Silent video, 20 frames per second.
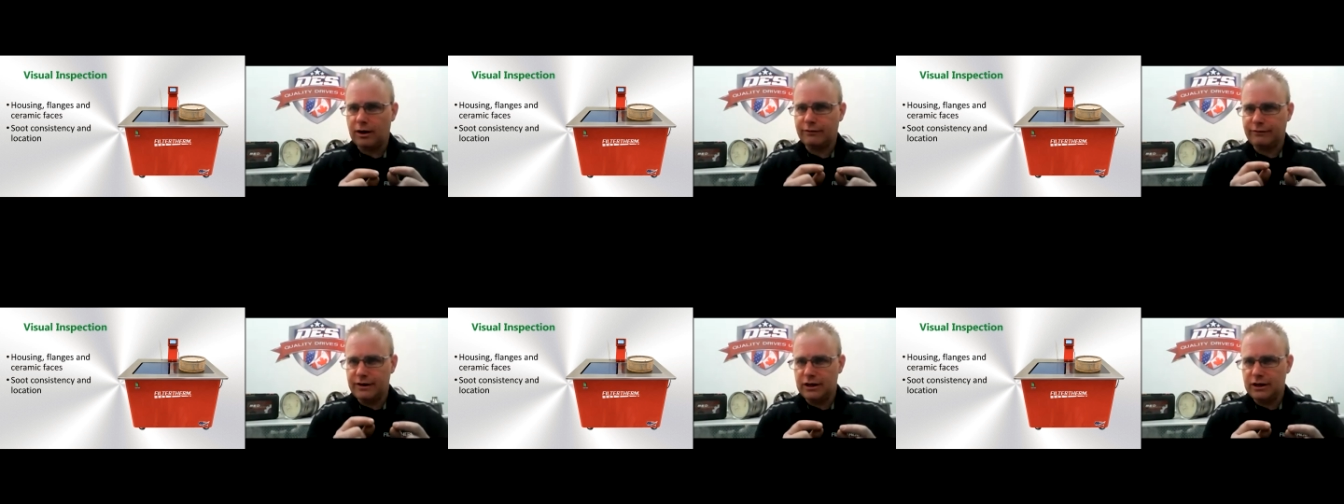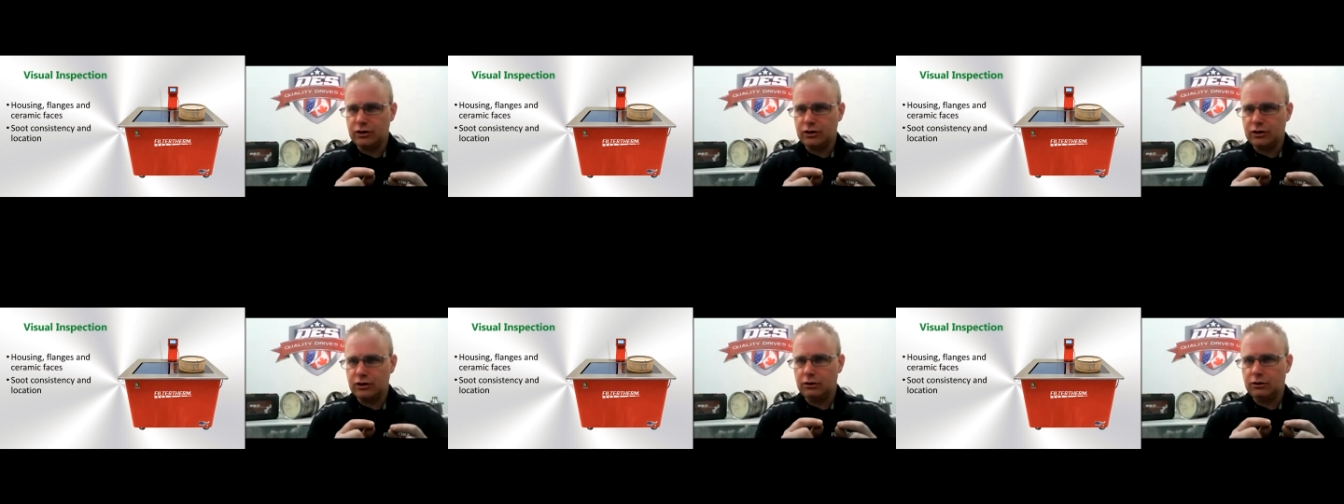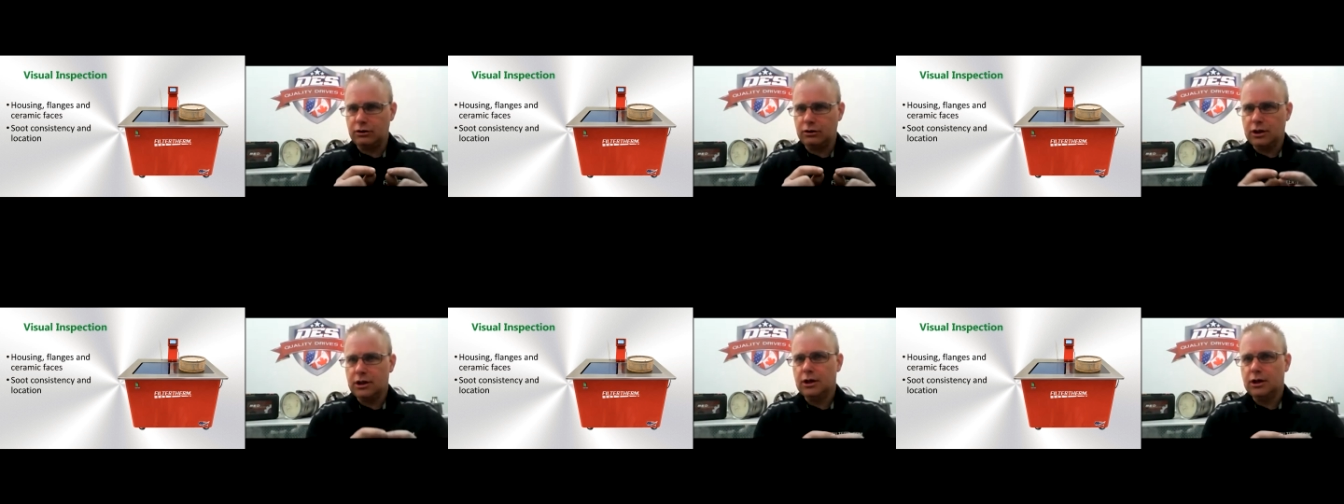
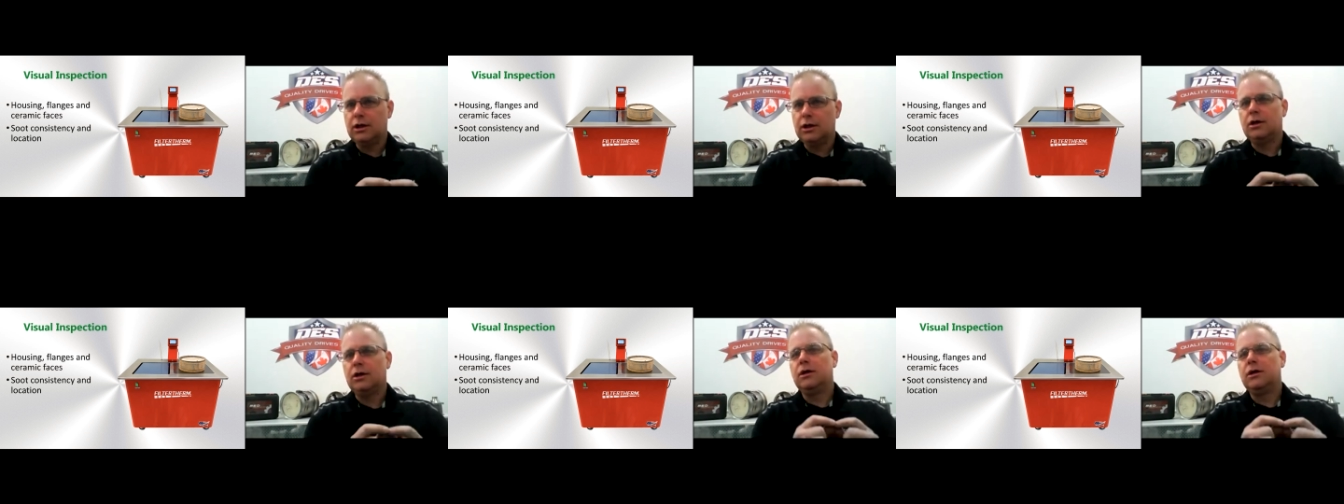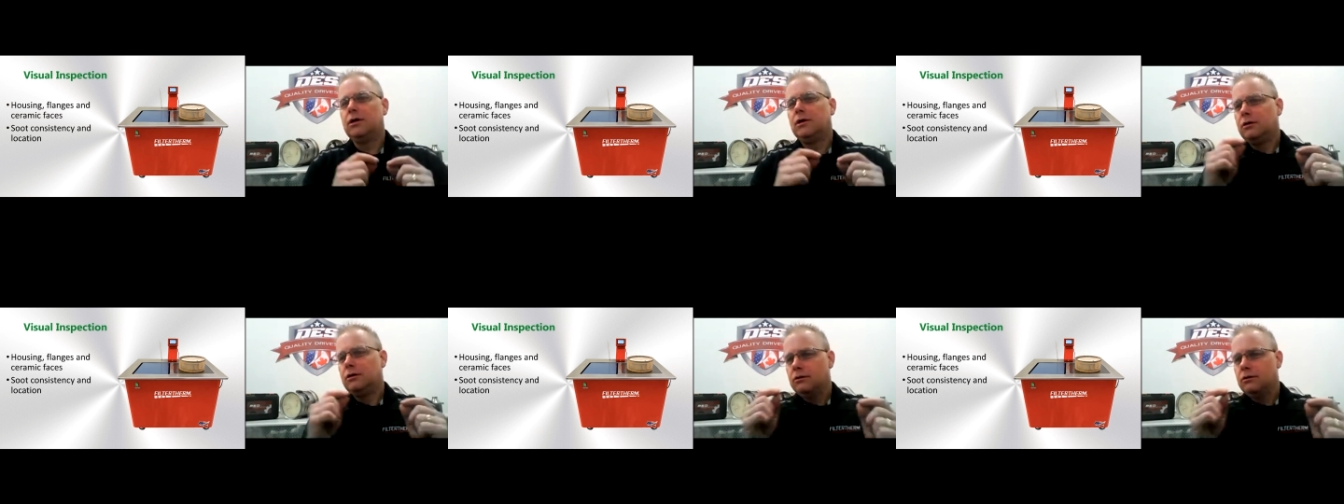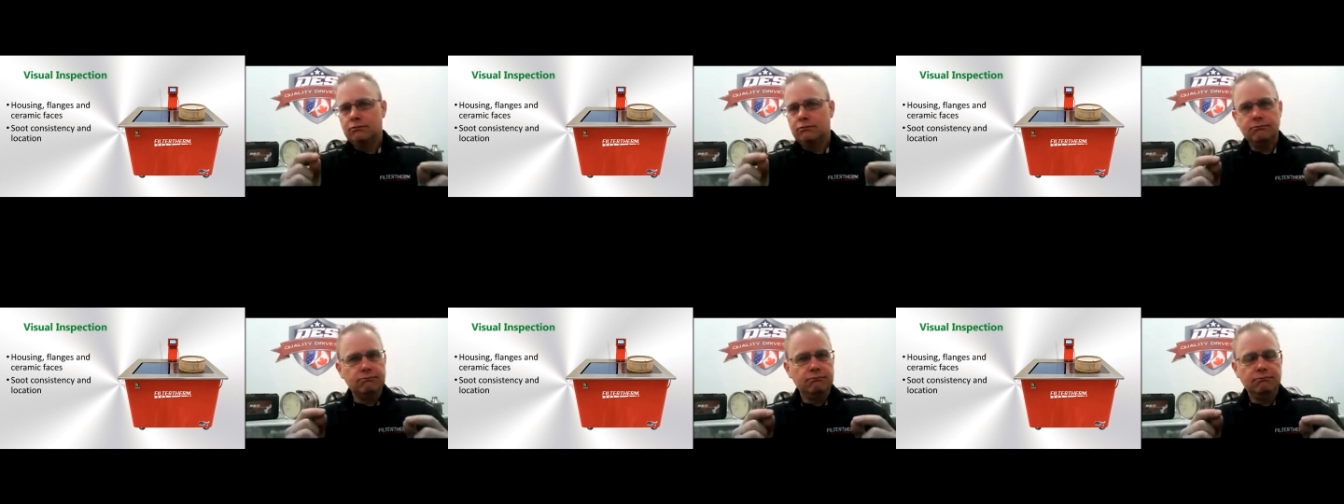vehicle,
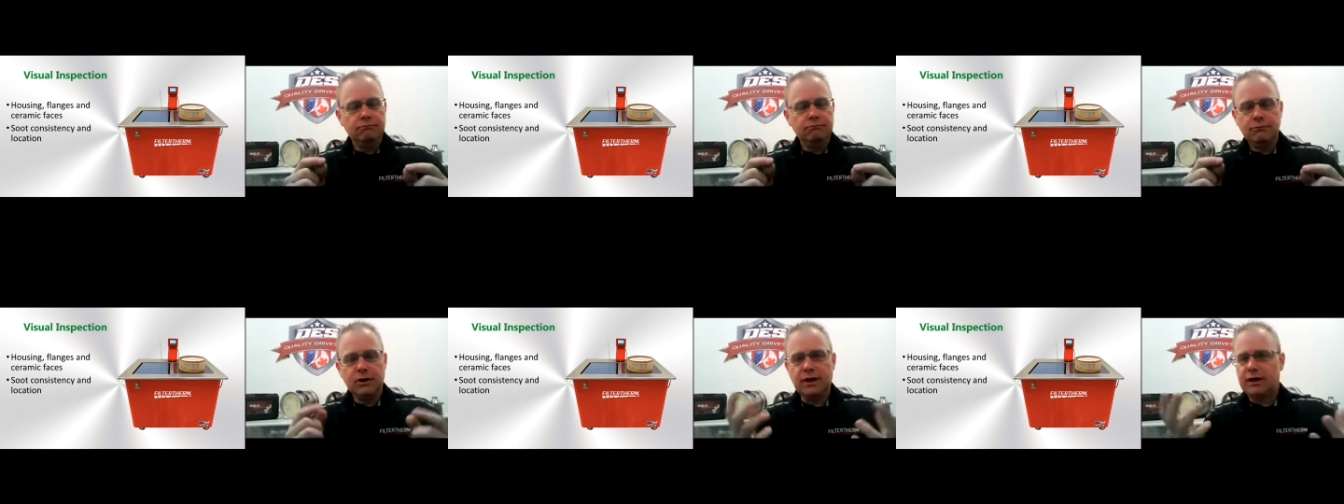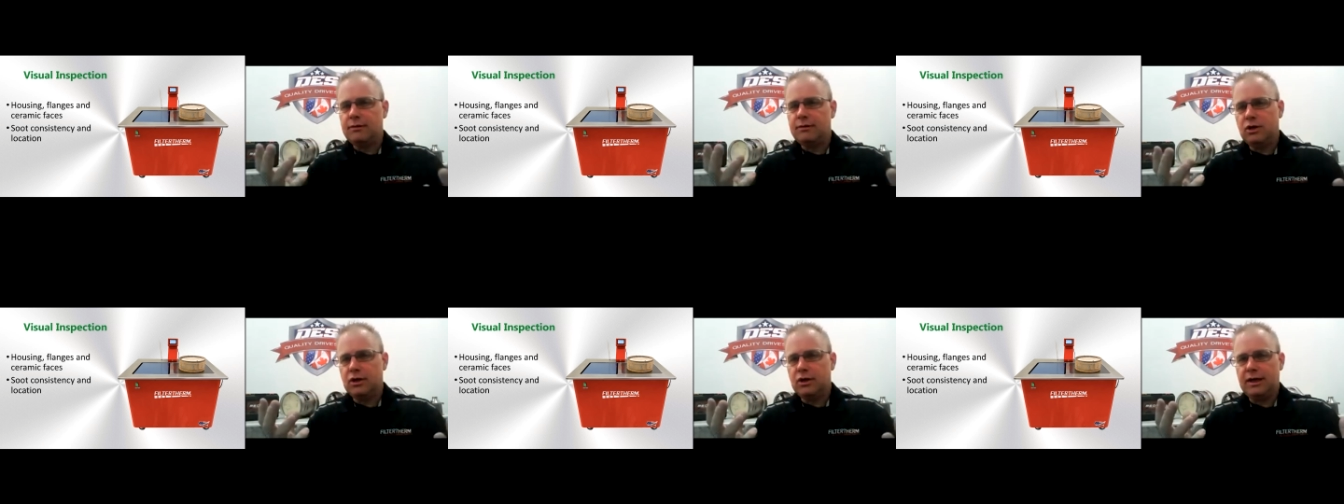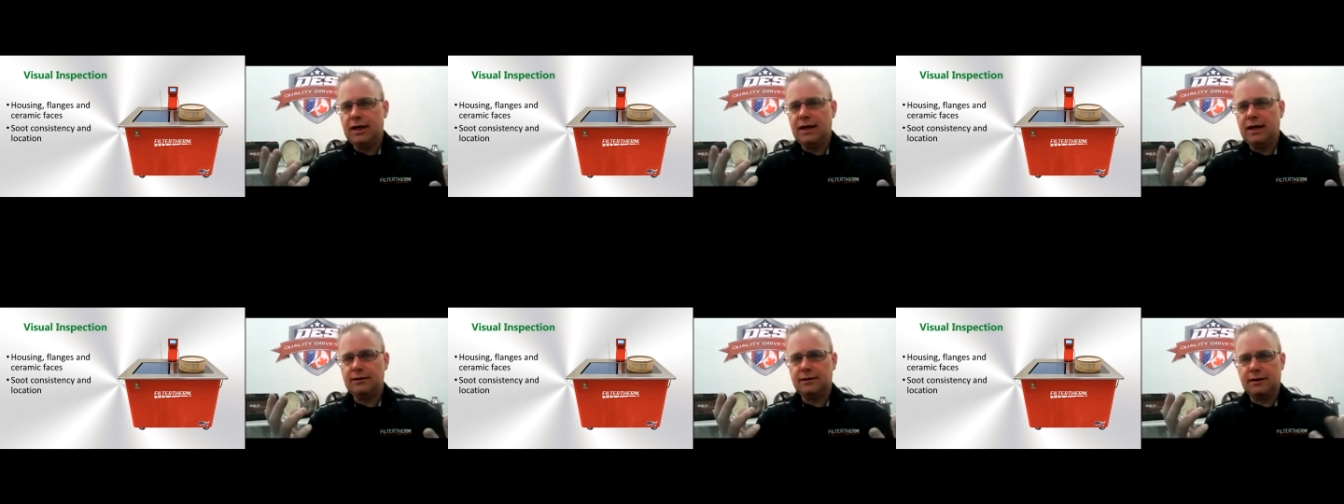I'm going to
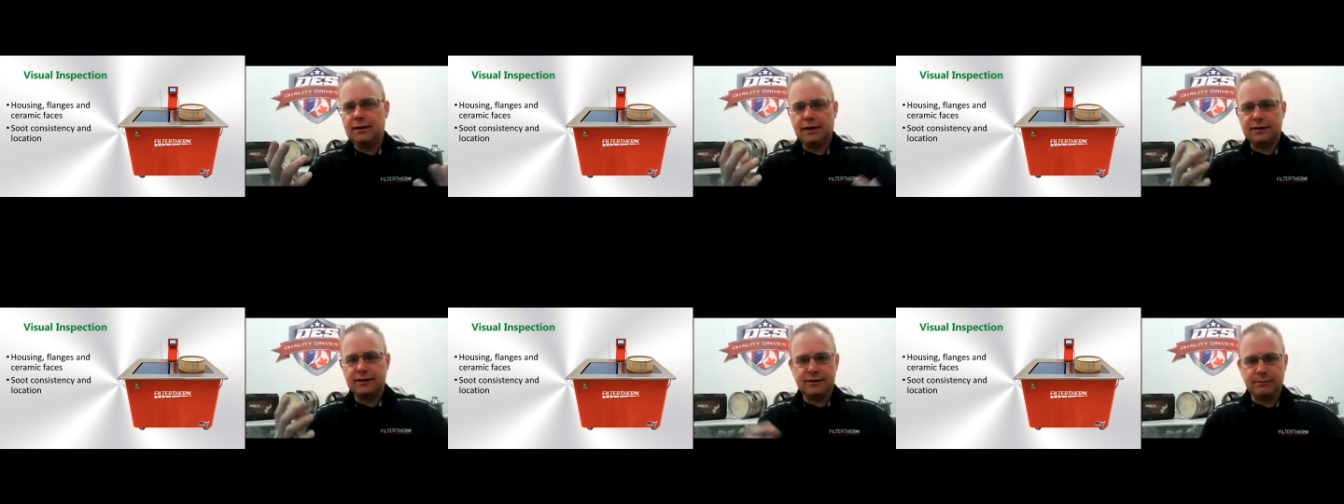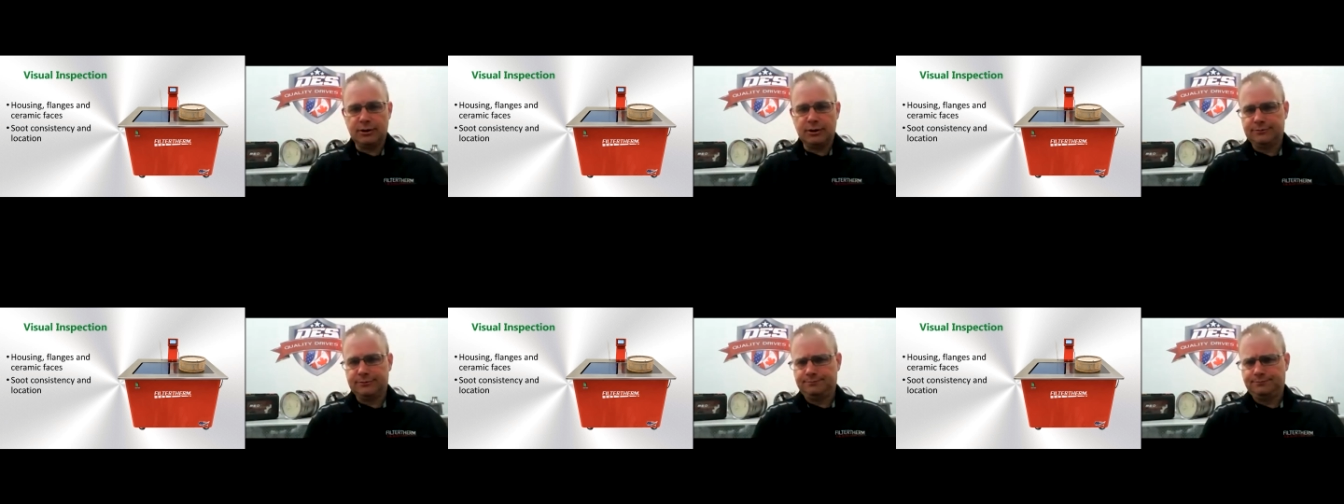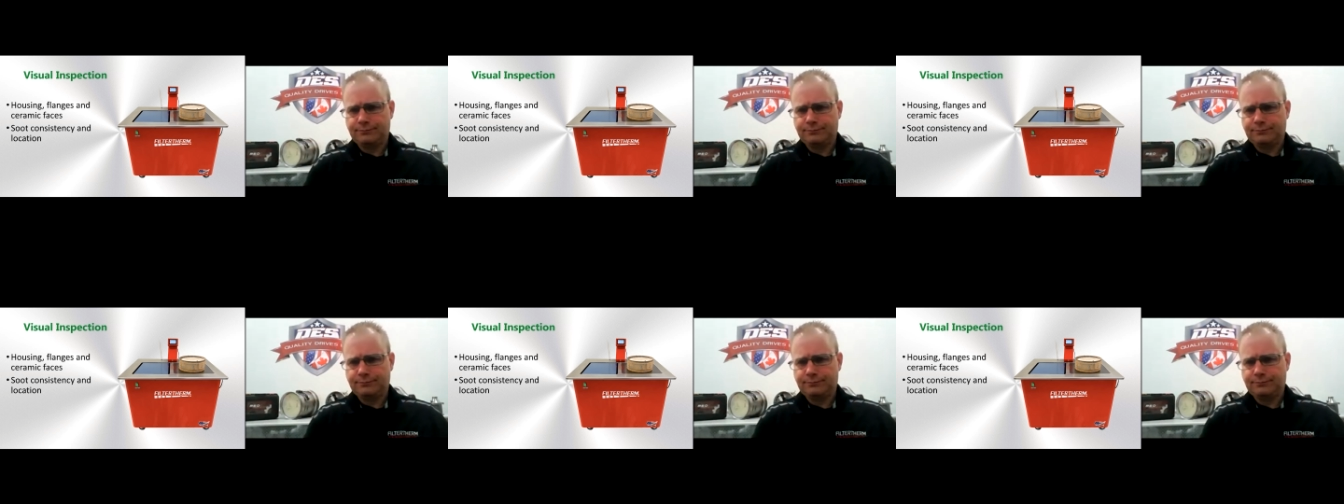communicate to the customer.